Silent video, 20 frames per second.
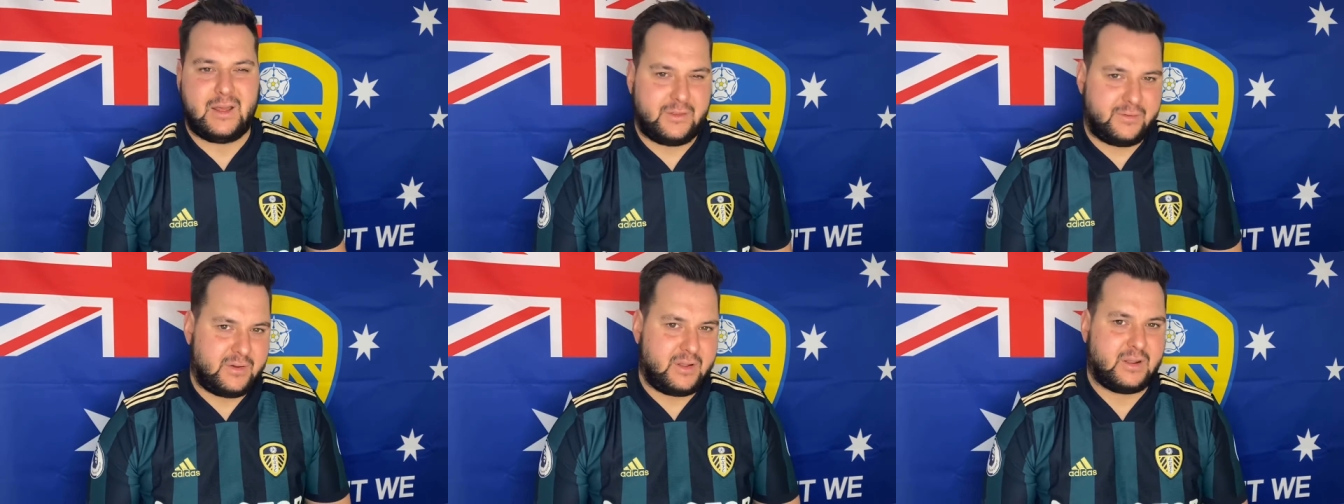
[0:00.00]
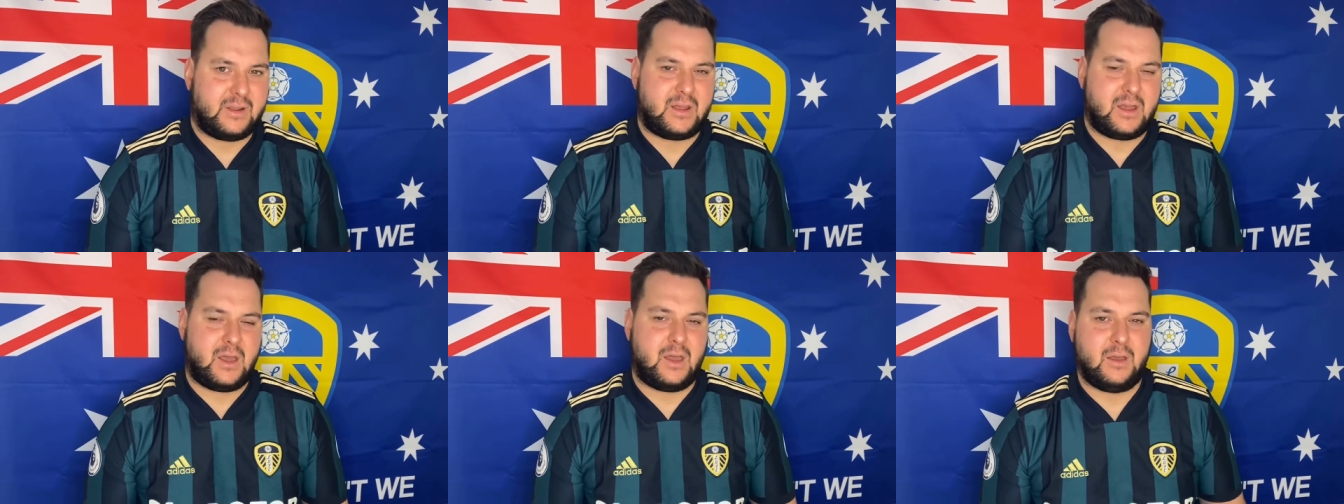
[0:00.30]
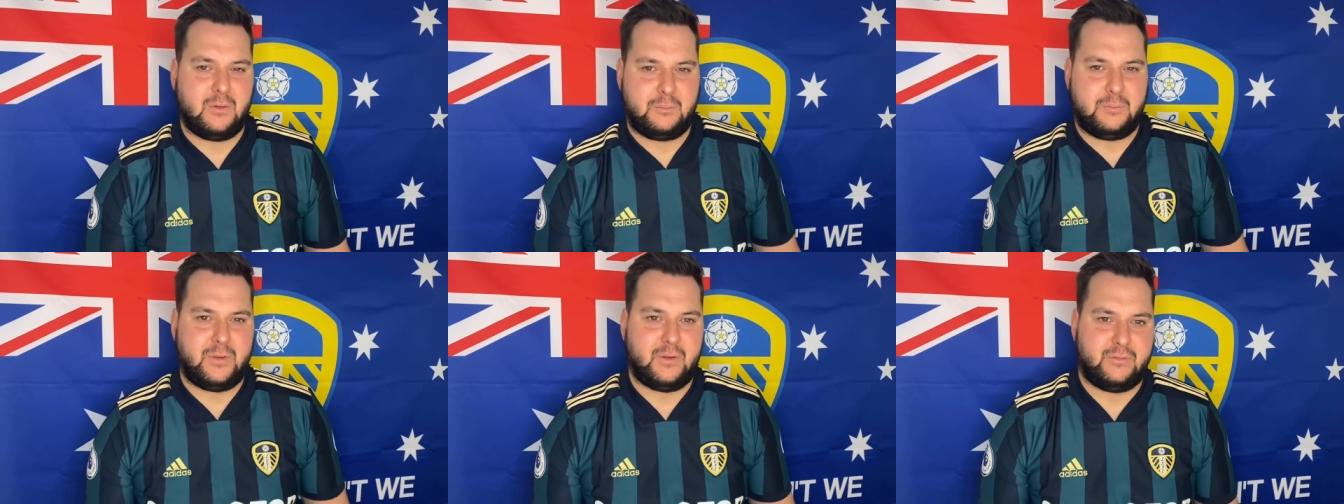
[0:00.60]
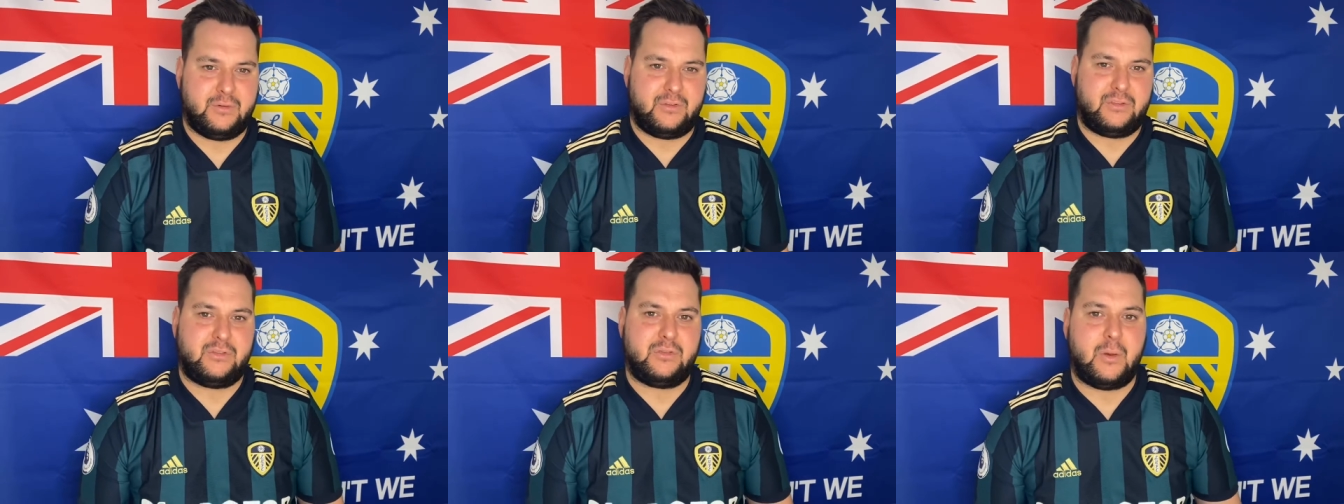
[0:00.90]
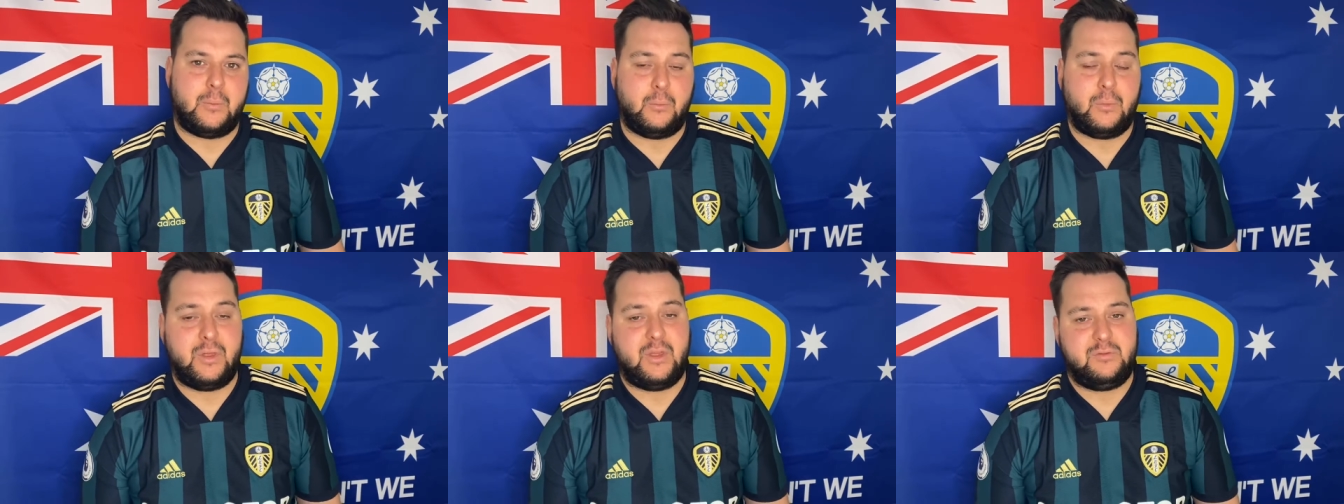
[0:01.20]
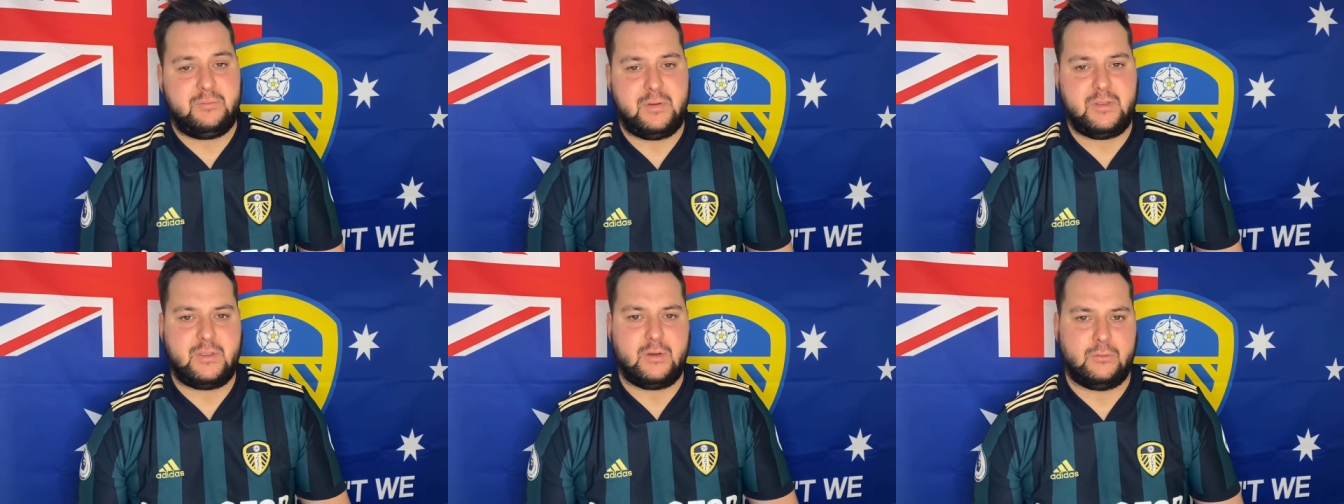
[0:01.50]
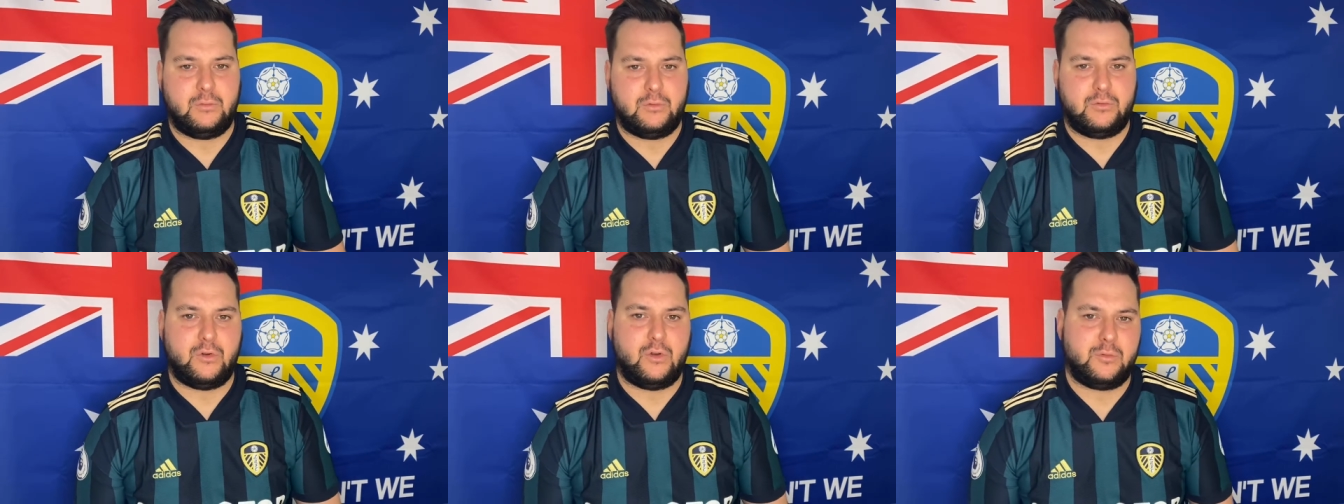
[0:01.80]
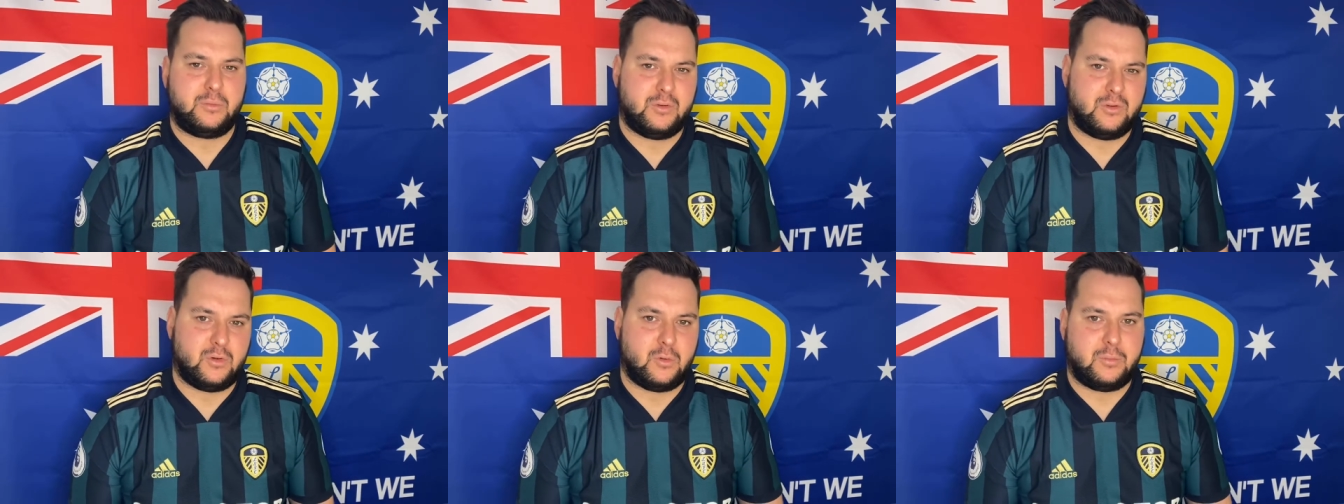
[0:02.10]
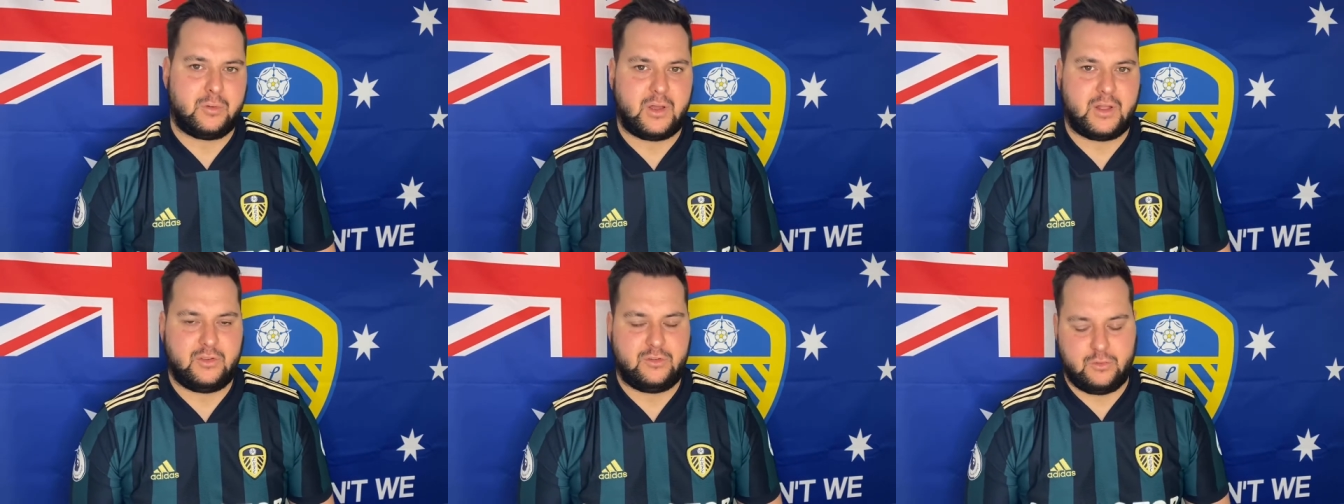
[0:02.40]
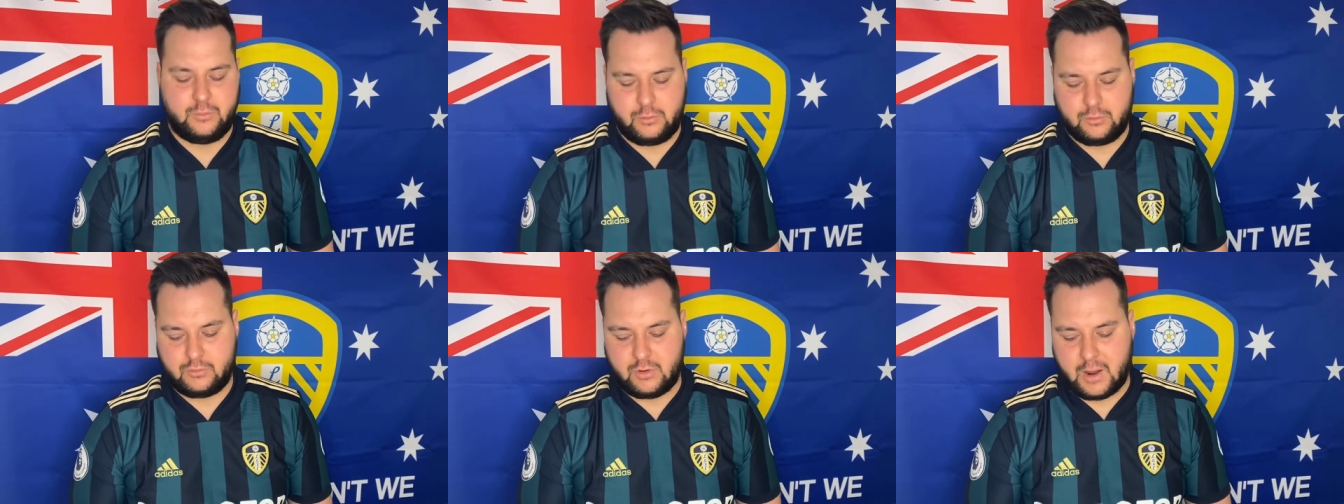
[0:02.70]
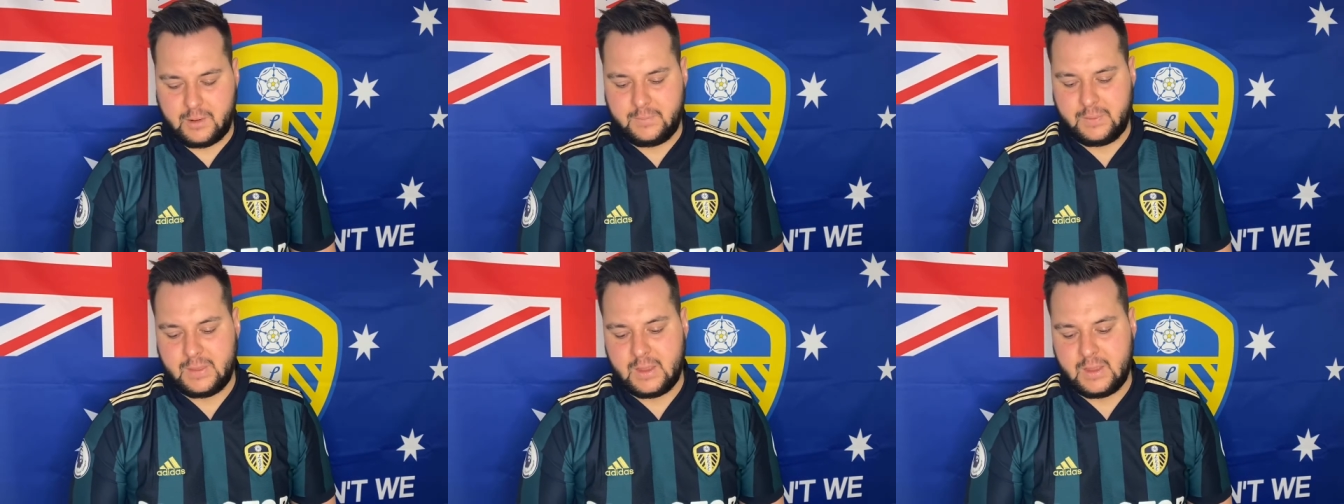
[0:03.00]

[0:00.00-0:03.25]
They've had a bit of a slump where they've picked up results but not played super great.